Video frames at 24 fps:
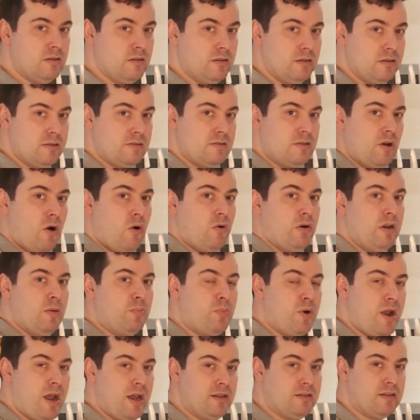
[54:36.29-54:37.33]
It's only
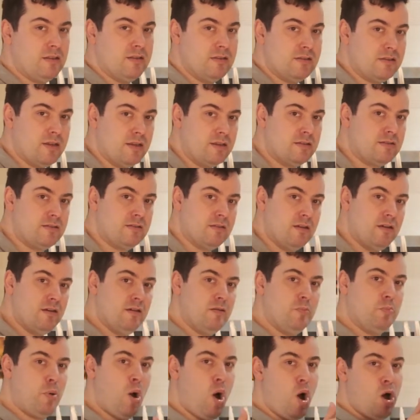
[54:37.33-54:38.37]
bread in 6
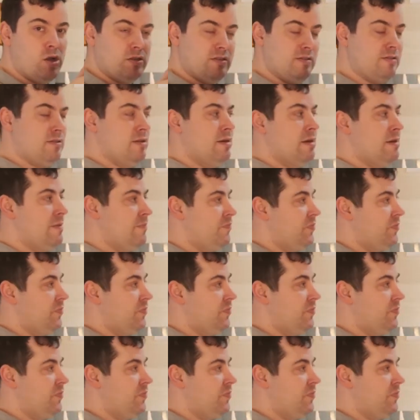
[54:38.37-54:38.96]
parts.